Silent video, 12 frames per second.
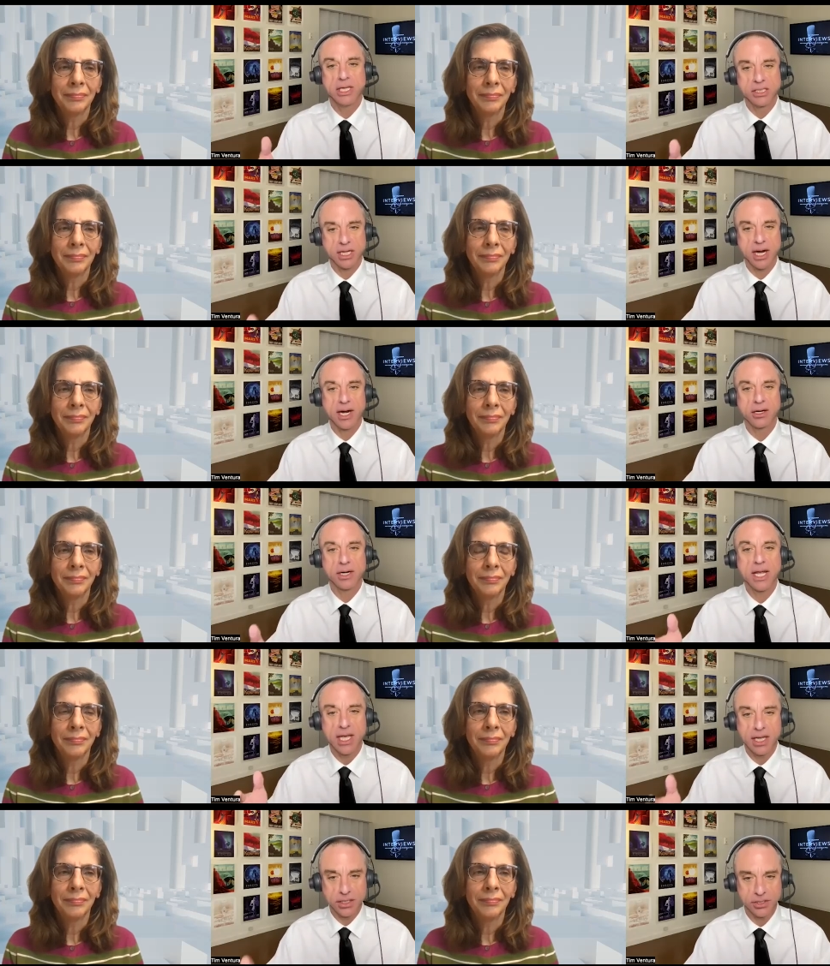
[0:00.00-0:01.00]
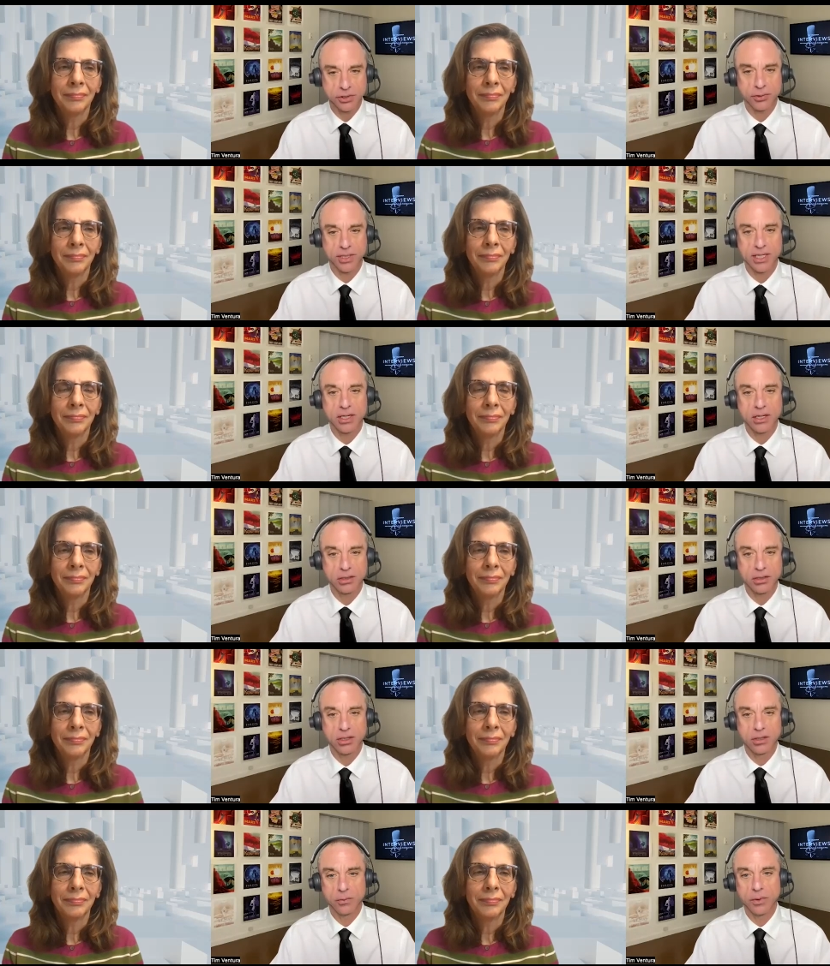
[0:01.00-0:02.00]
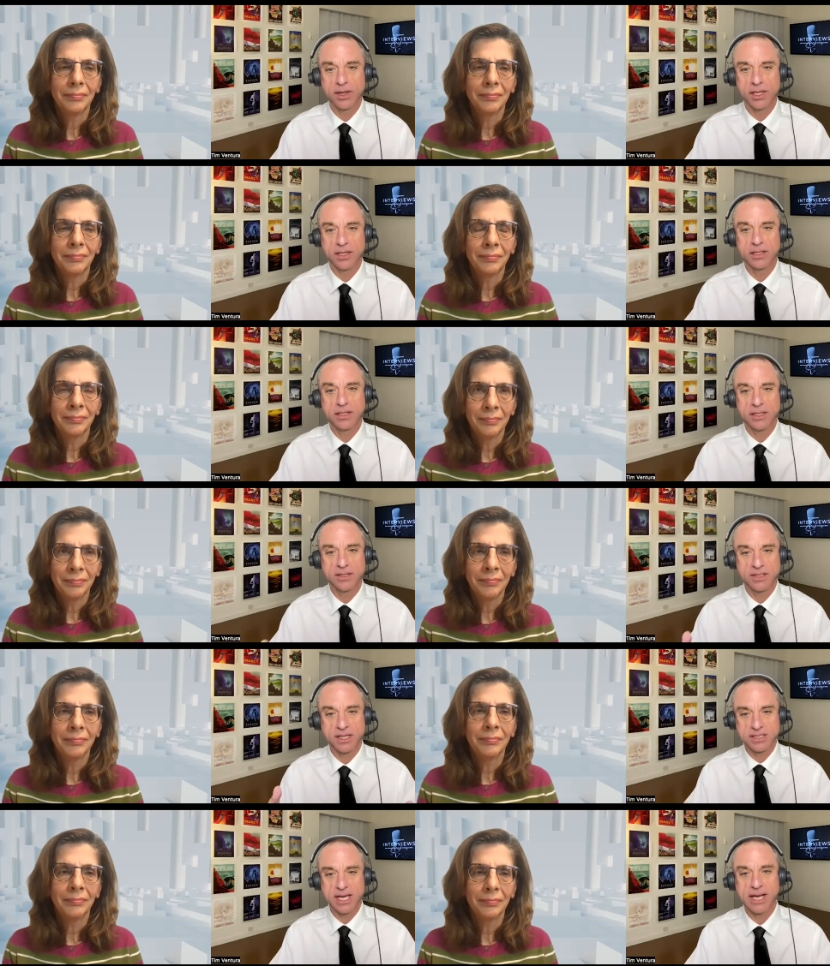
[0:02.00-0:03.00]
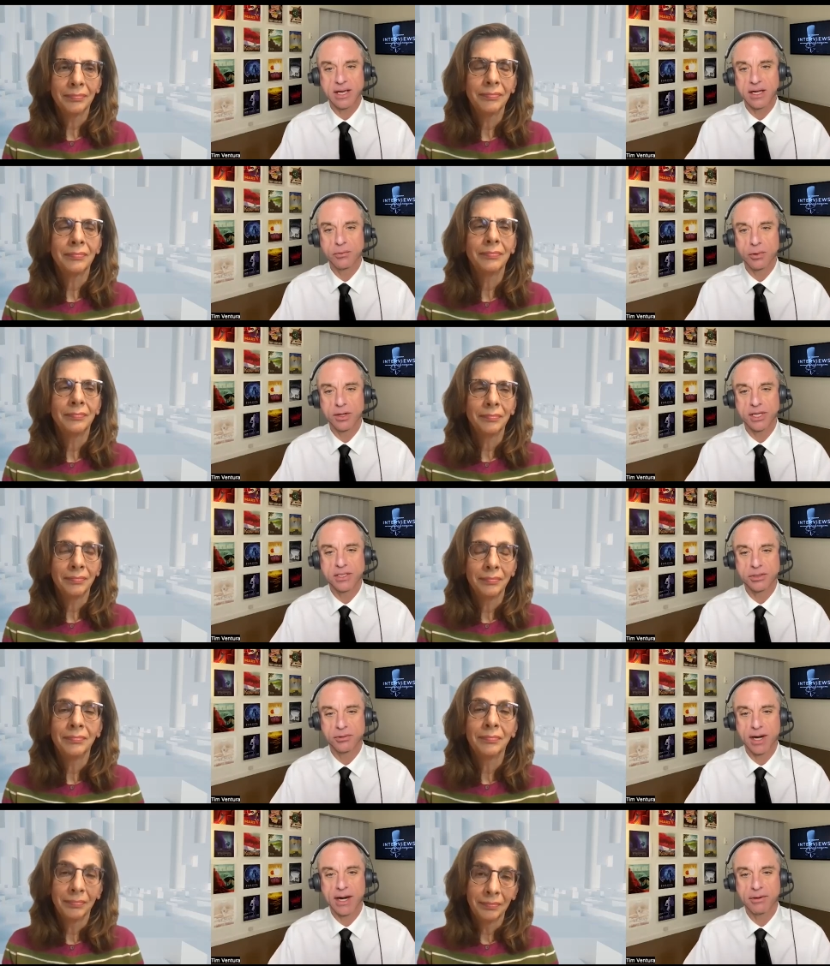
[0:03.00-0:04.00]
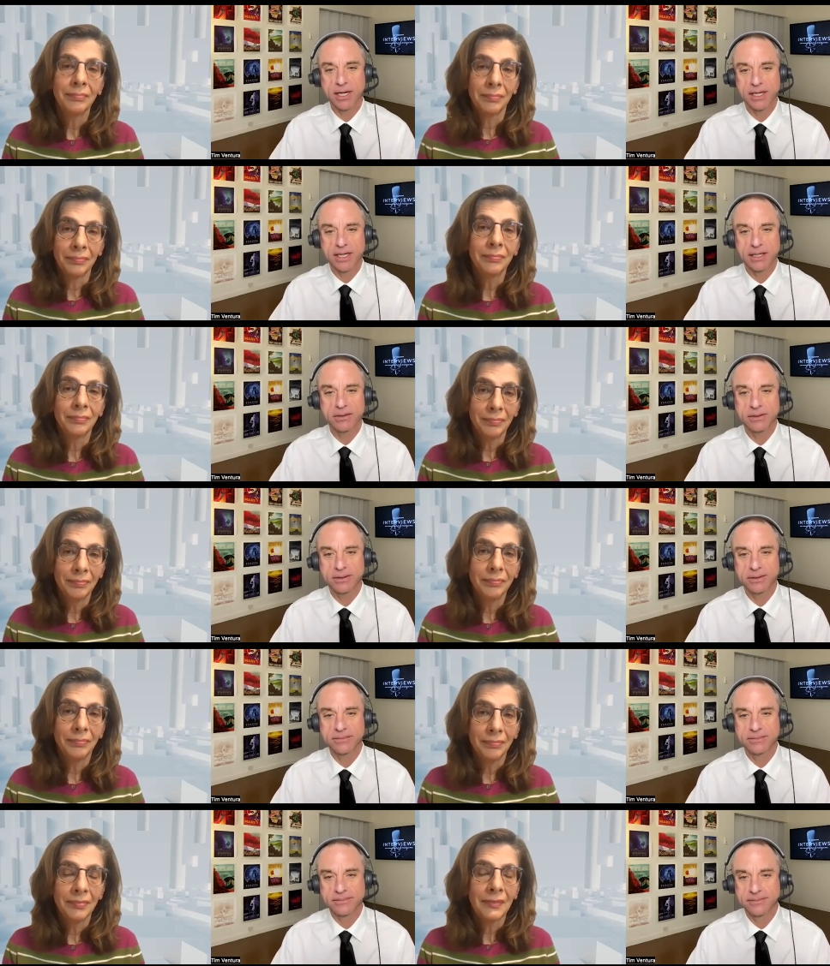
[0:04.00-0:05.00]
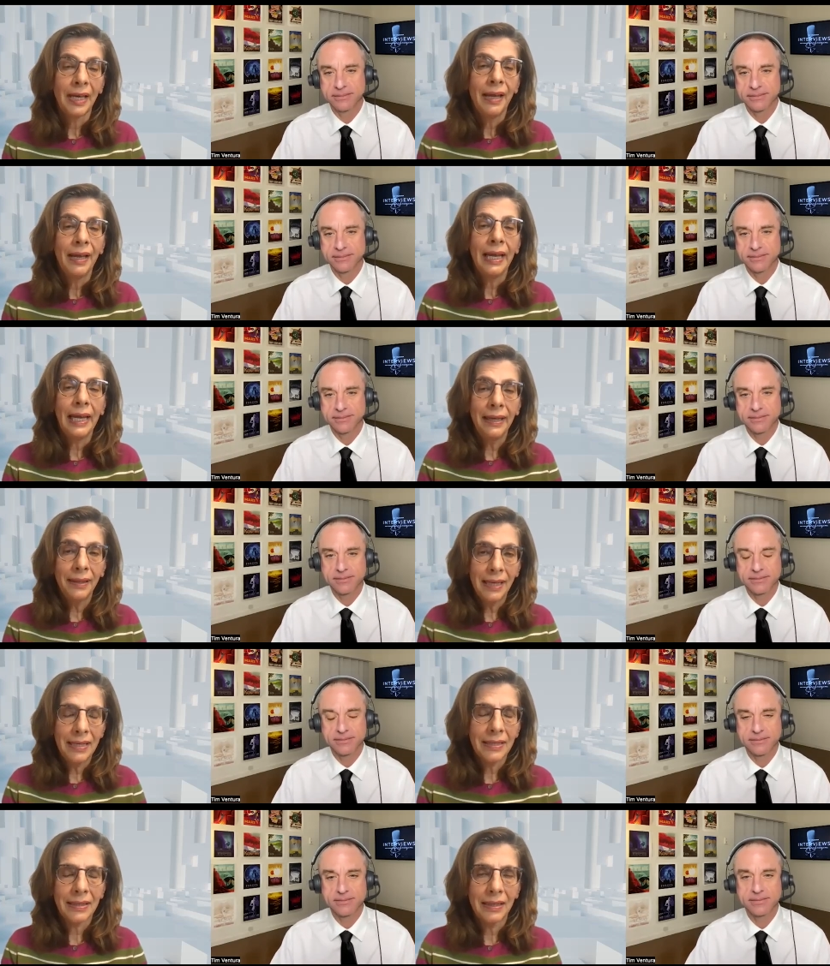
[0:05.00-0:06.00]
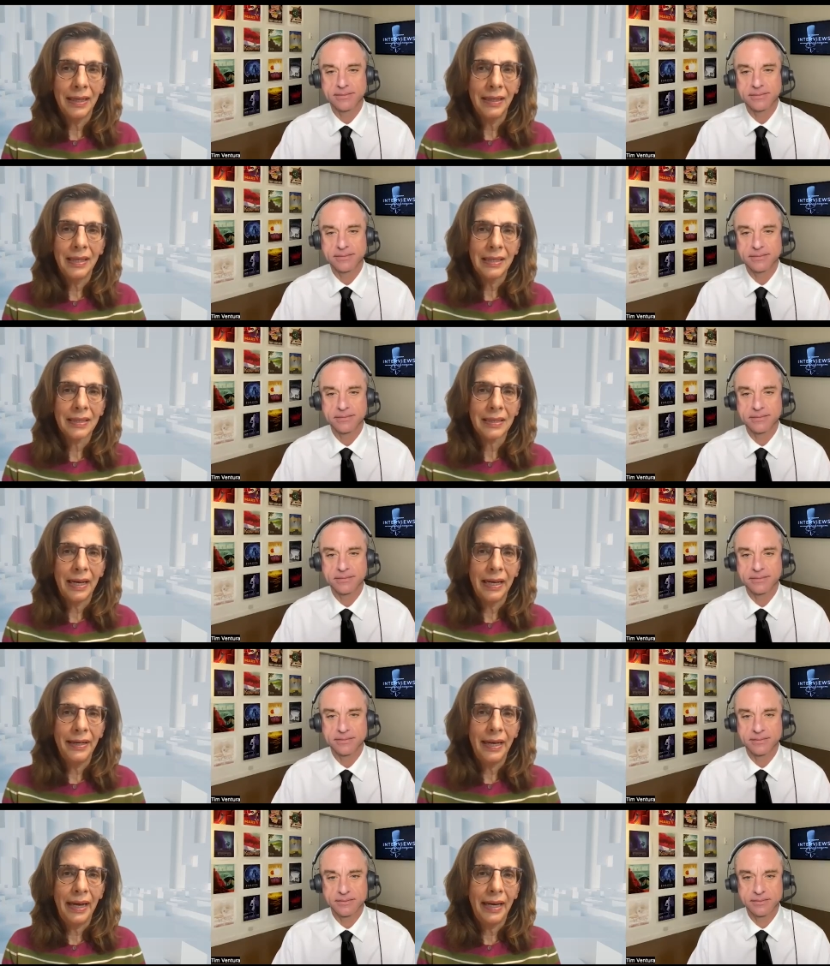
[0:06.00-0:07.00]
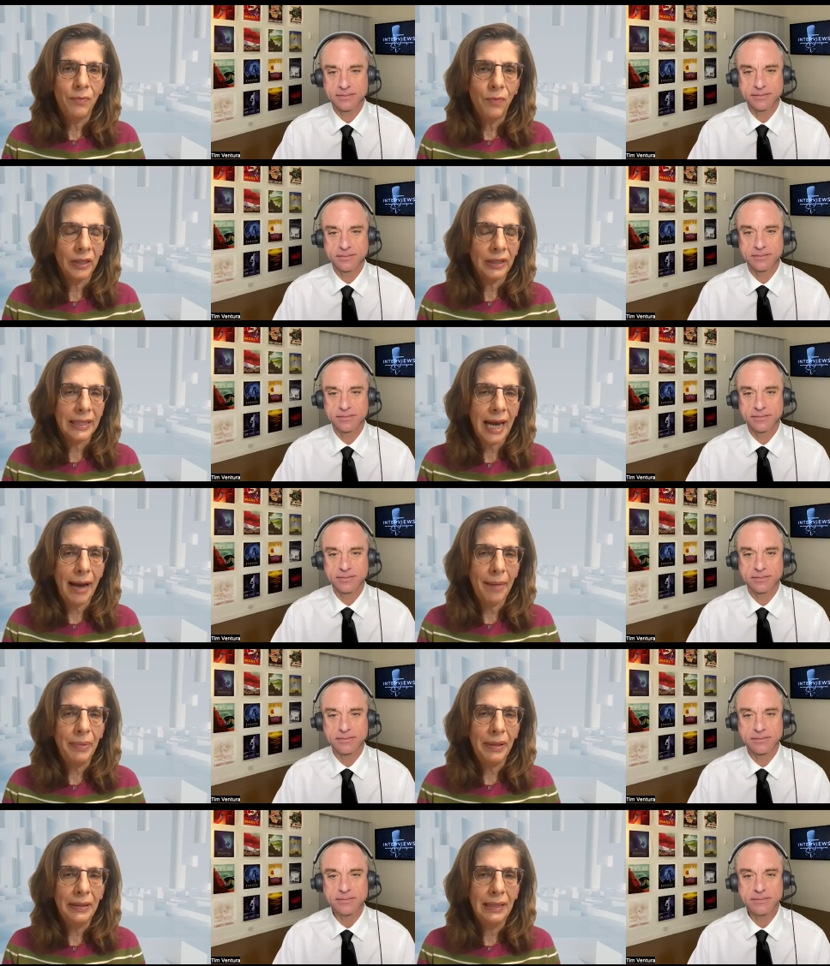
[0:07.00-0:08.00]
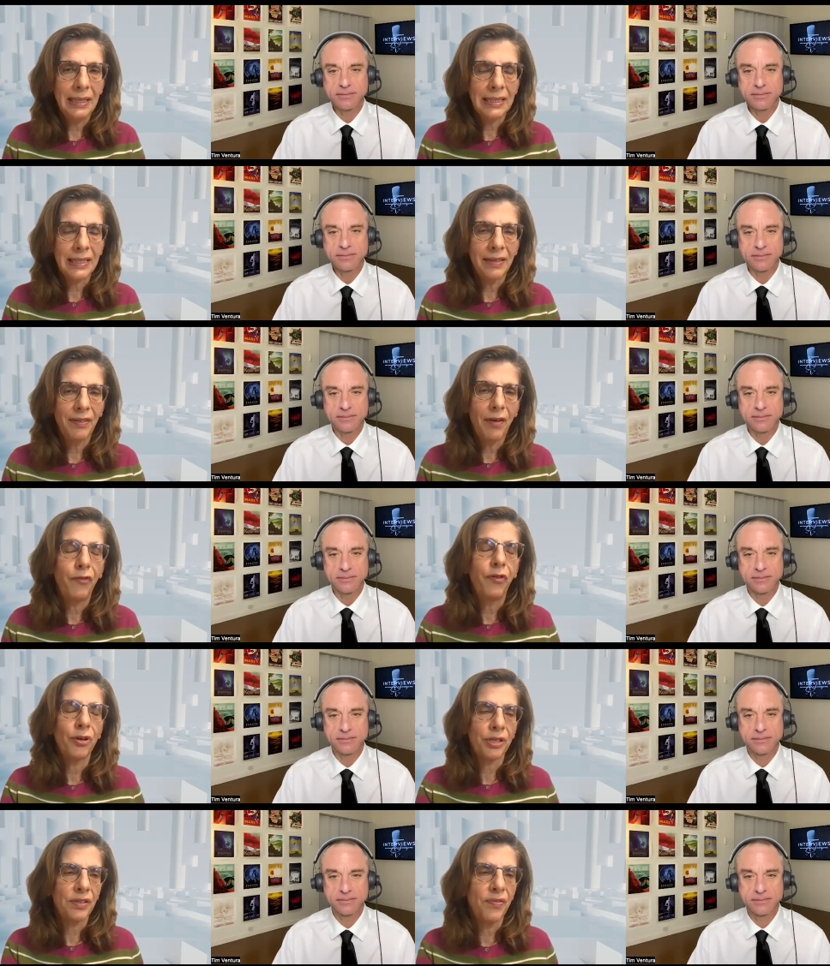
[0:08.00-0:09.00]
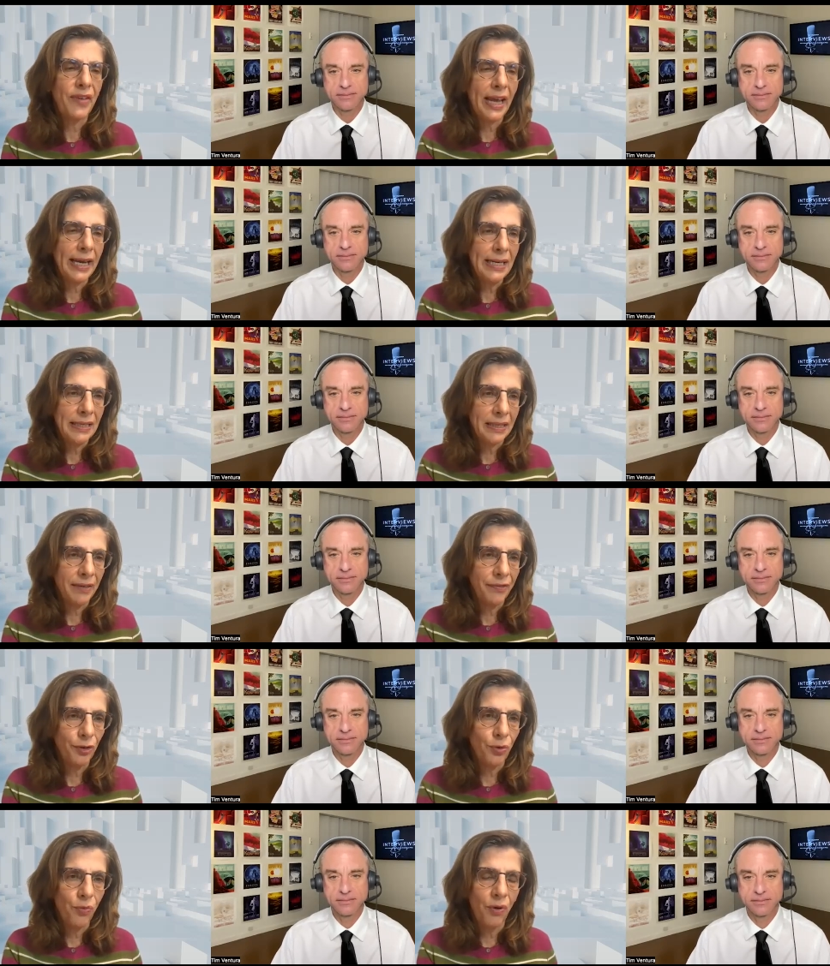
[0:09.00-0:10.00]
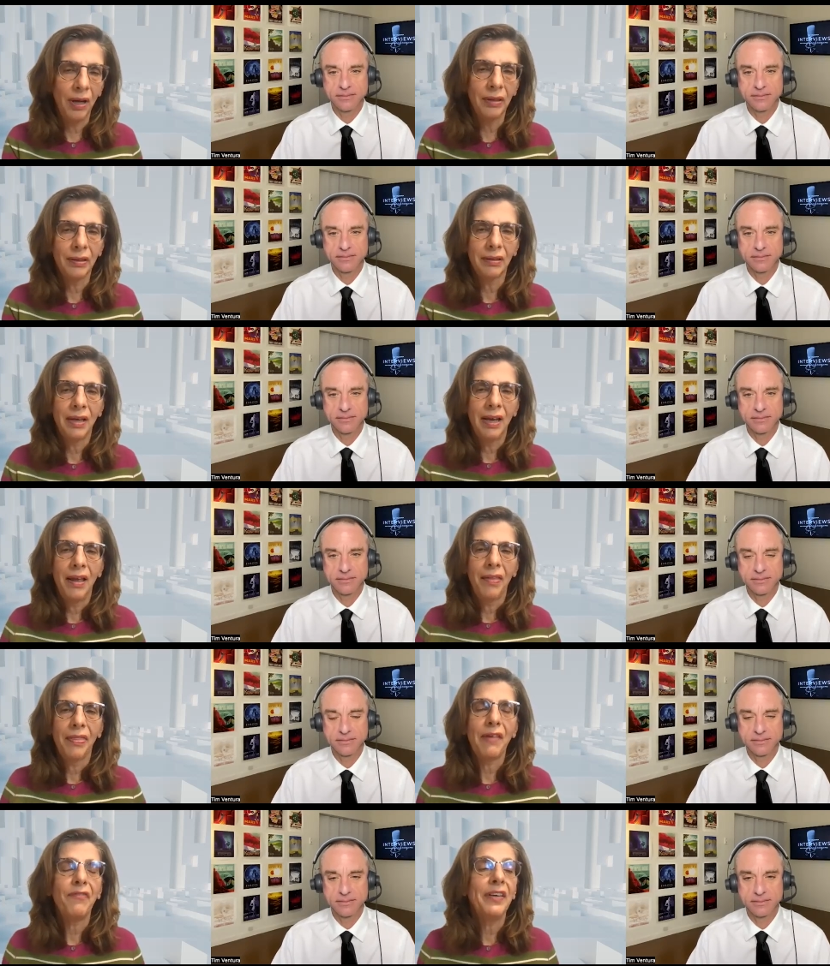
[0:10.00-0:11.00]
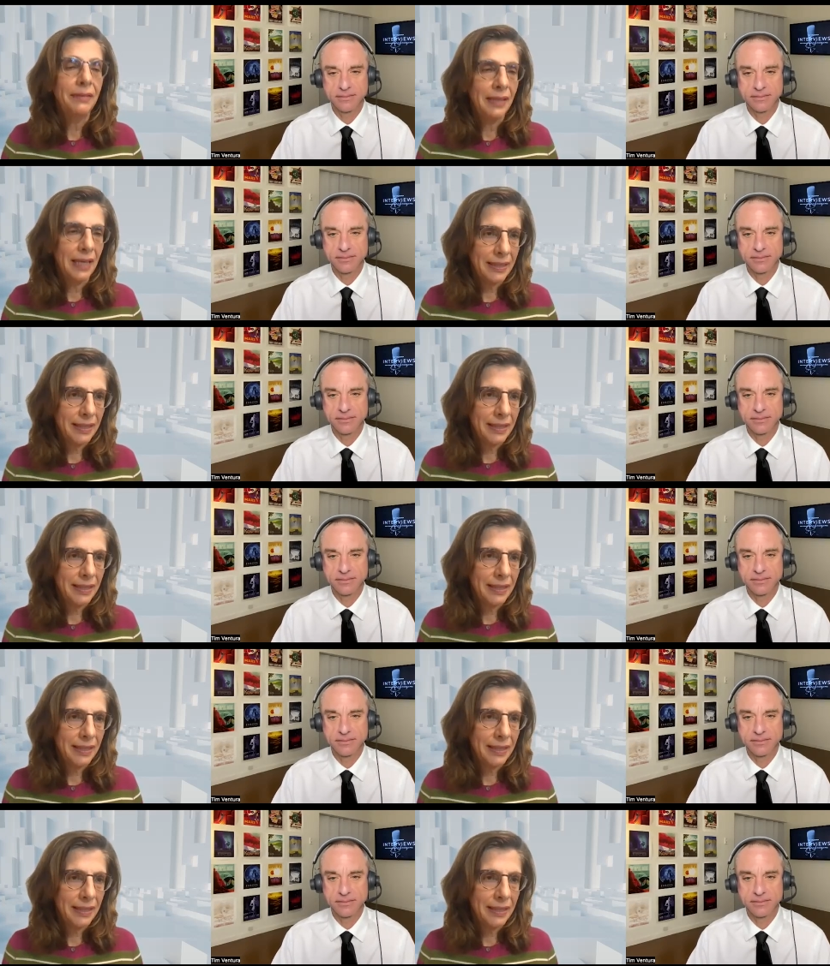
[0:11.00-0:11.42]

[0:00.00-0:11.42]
Speaker 1: the entire industry along with it. Is that kind of where things are at right now? It
Speaker 2: is. And what's happened is, in the first phase, if you want, the fintech